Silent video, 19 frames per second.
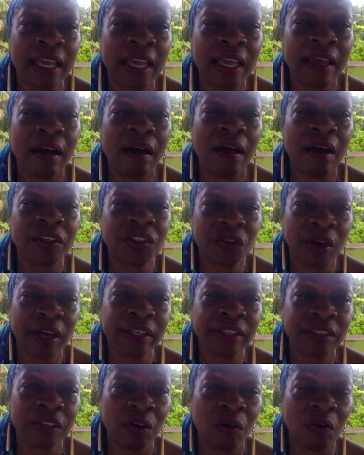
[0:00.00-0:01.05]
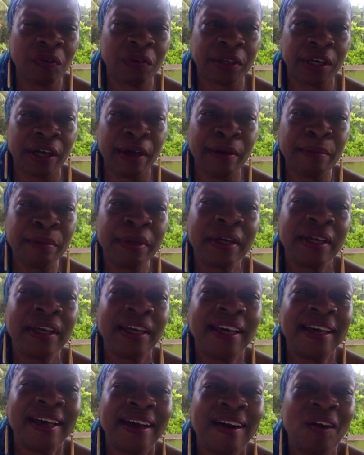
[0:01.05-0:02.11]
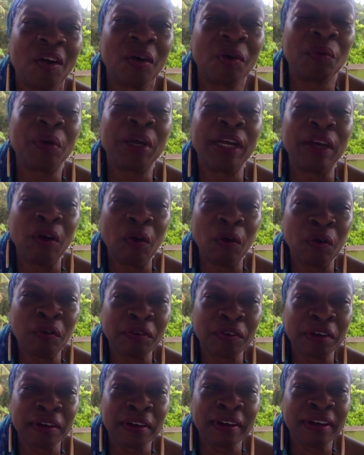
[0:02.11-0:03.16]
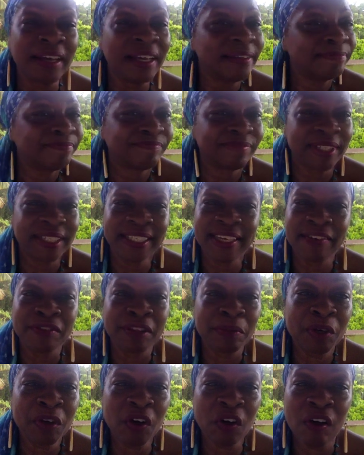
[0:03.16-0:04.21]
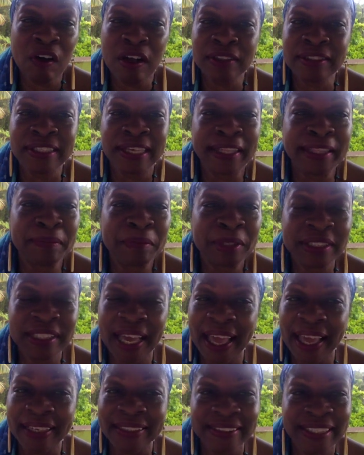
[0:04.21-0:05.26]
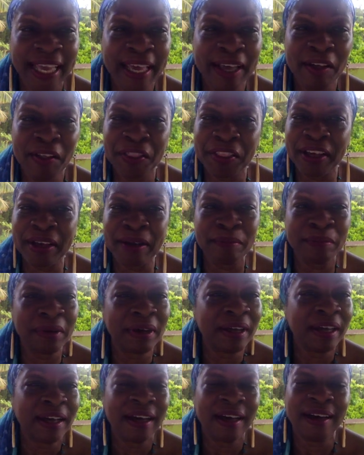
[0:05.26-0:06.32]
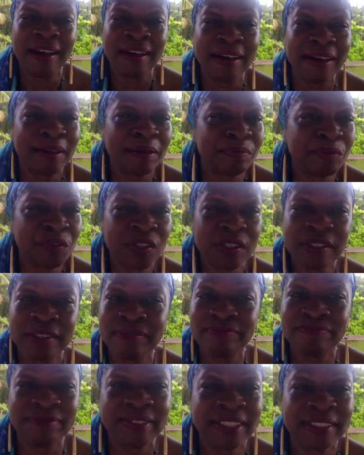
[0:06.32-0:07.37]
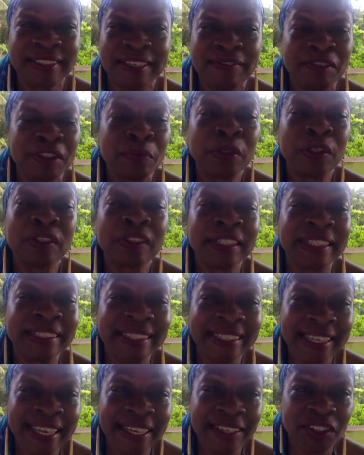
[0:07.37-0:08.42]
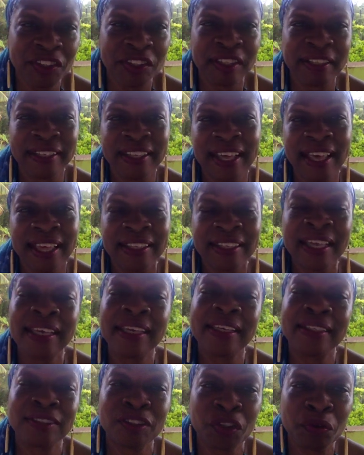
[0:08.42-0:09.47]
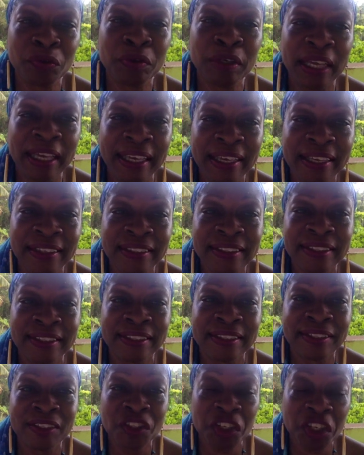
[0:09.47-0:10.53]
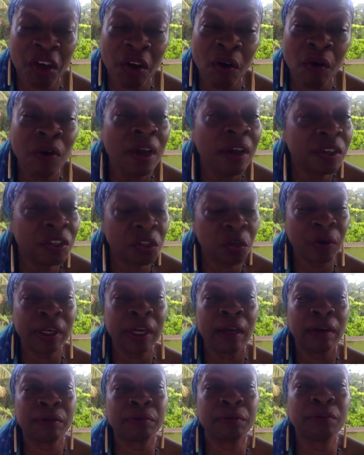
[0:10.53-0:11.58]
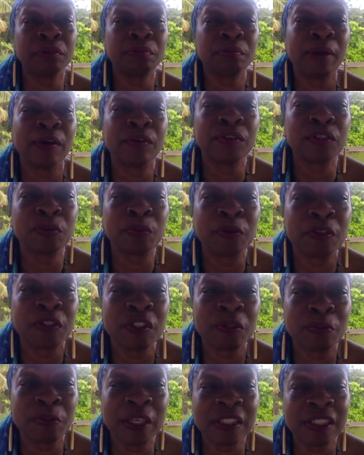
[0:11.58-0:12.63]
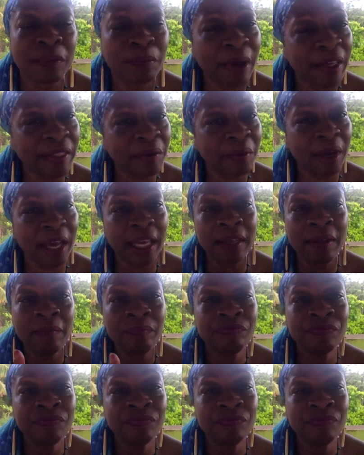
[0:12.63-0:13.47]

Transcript: they are trying to overcome or win over, give them a call, send them a text, hail them, um, just give them a little indication that they can tune in to this show. Join our group, Mountain Spirit Speaks. And by the way,